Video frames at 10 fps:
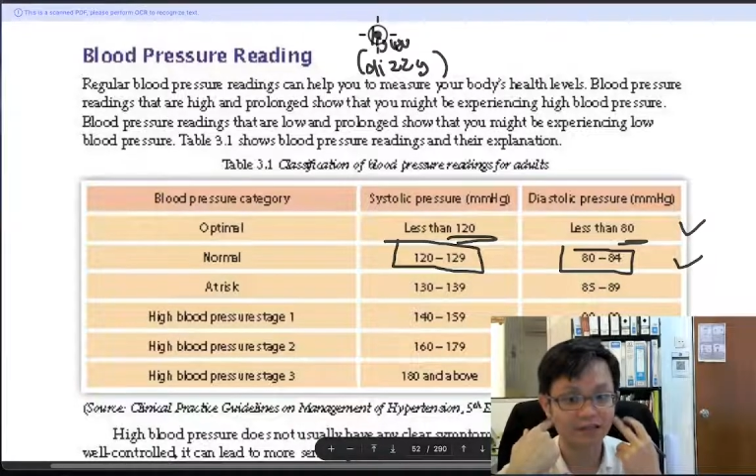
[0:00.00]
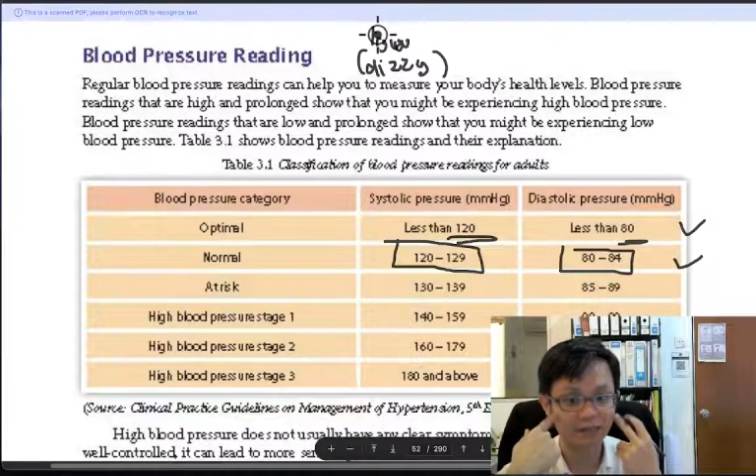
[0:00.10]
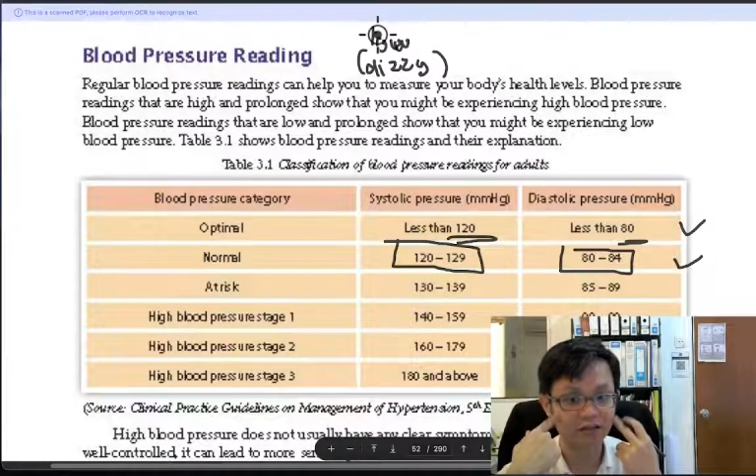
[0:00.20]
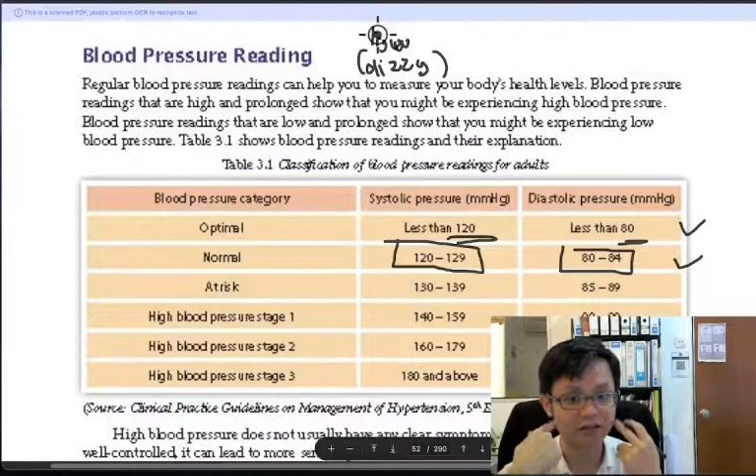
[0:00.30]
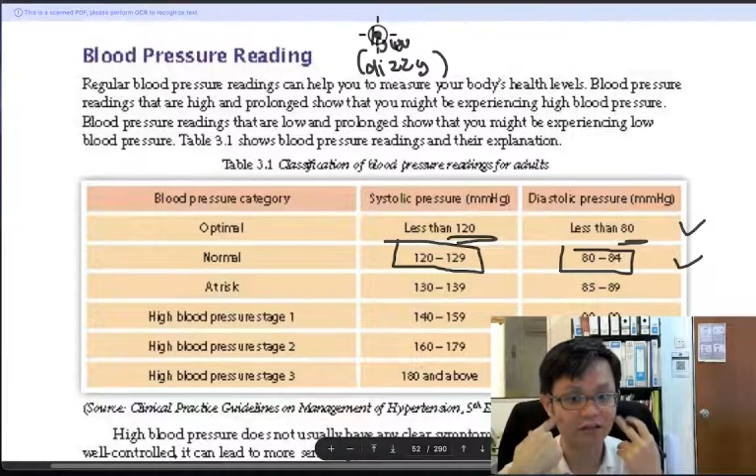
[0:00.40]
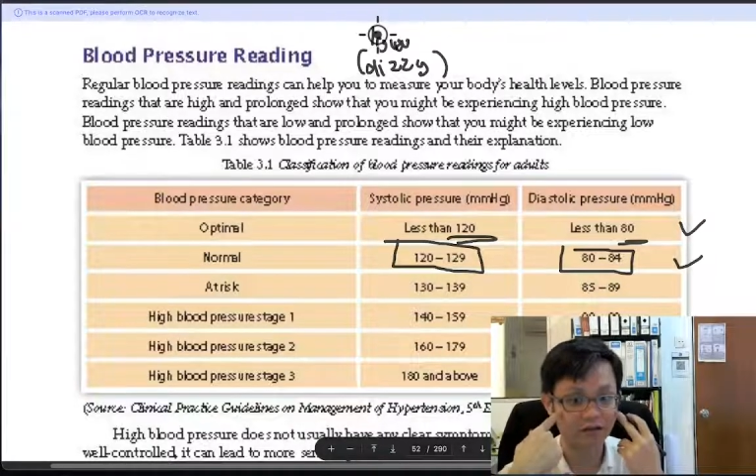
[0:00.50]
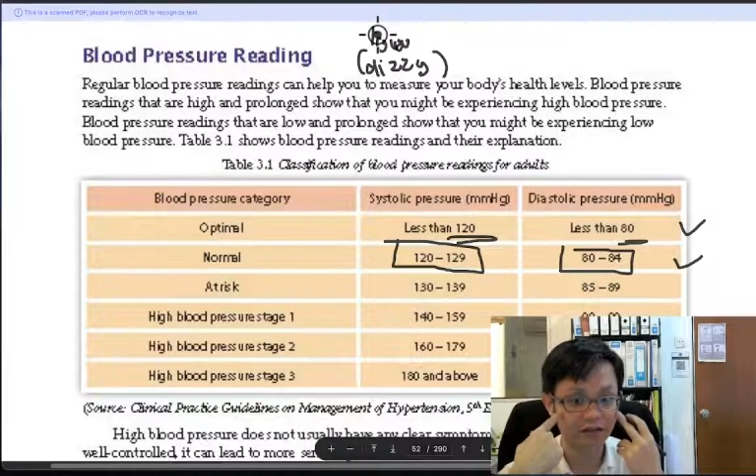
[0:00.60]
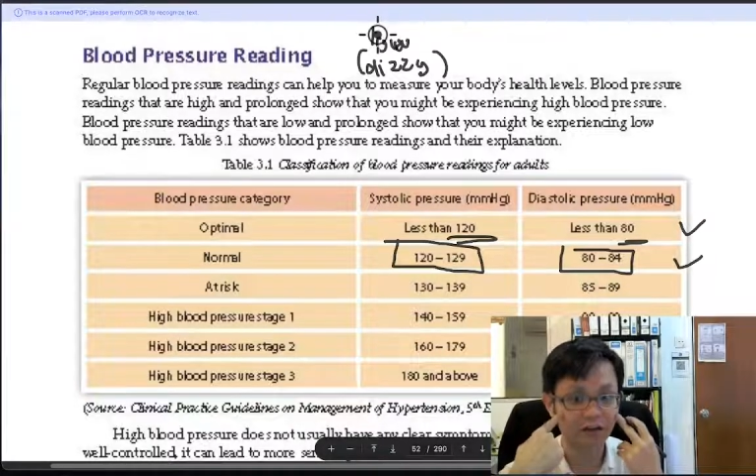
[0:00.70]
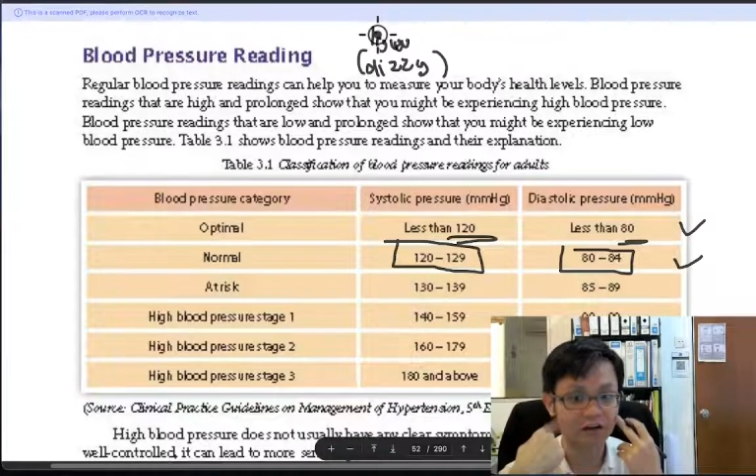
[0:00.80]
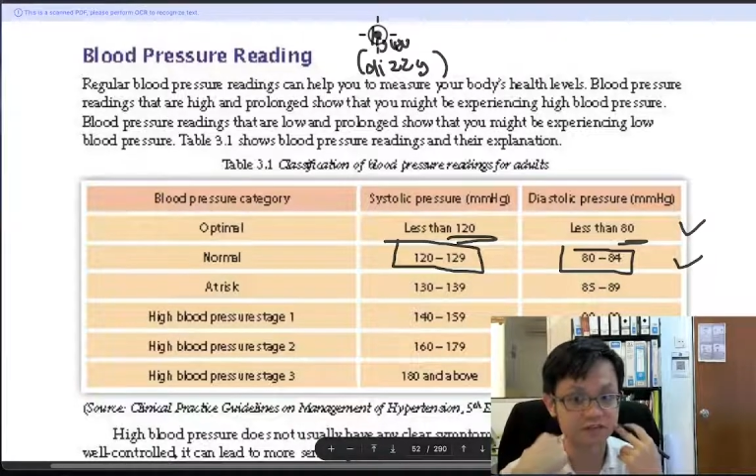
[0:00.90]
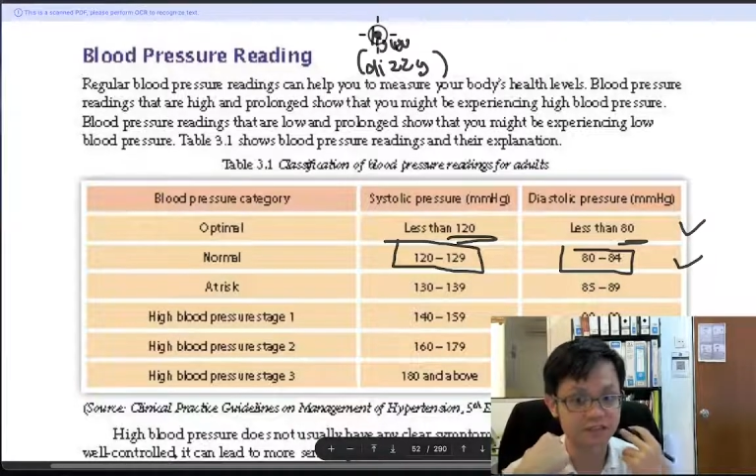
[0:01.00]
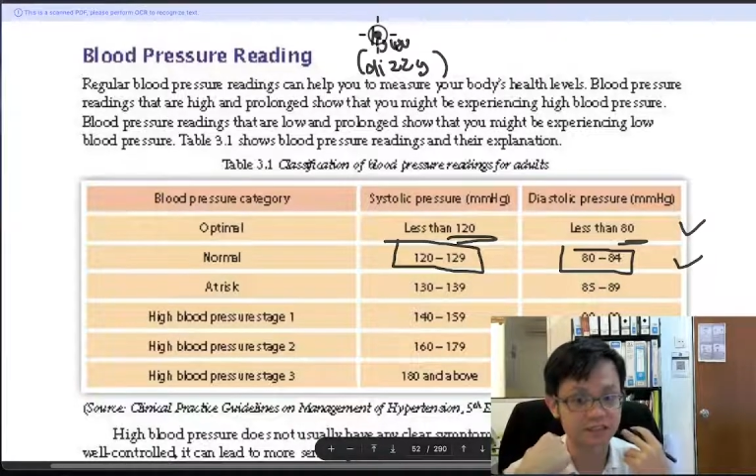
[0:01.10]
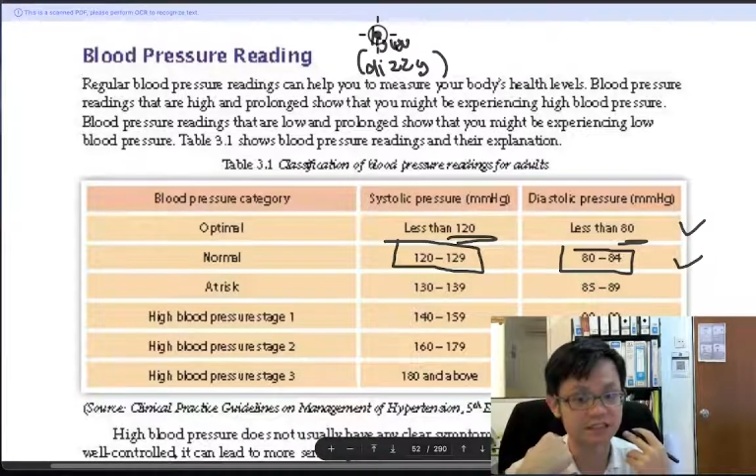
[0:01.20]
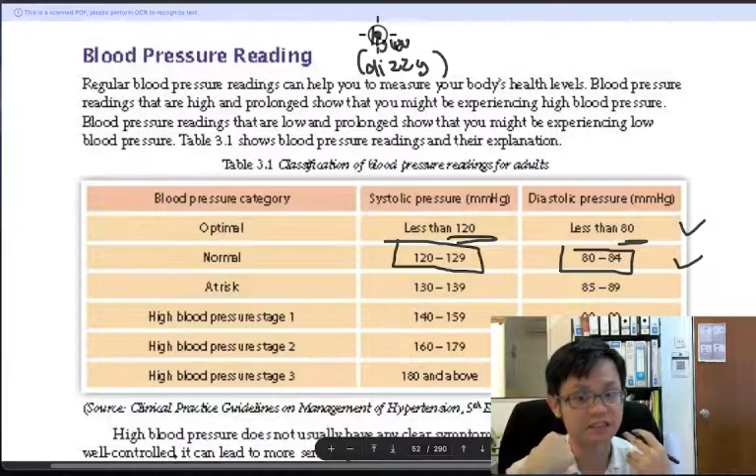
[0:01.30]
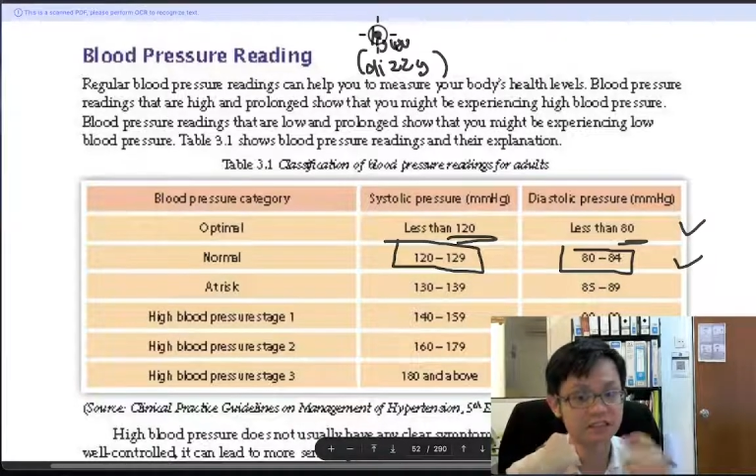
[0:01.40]
because not enough
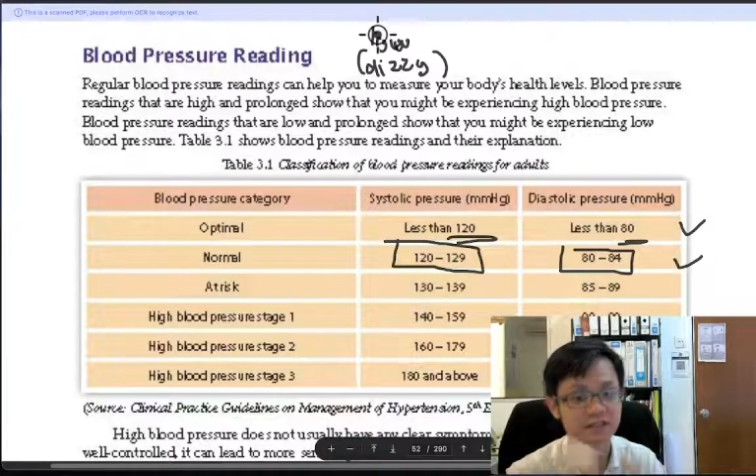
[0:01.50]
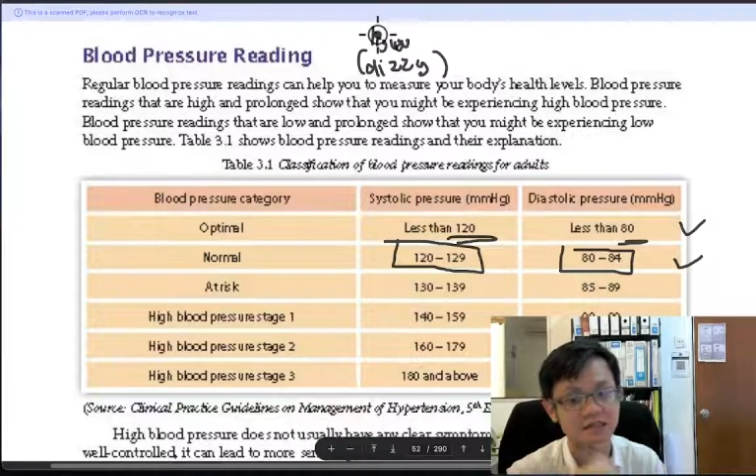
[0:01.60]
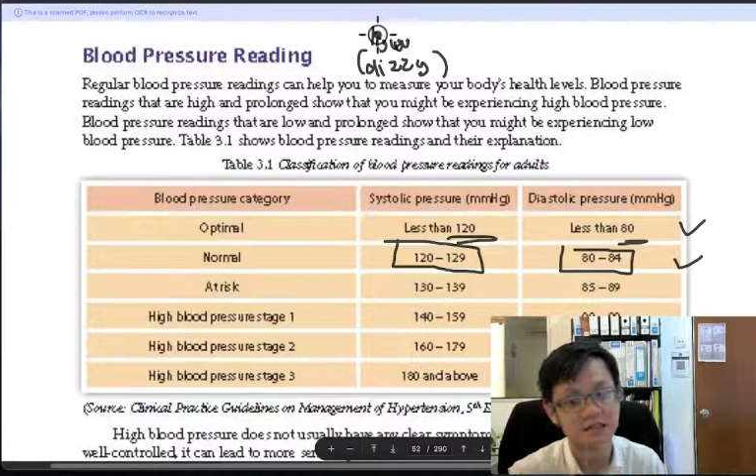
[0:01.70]
oxygen,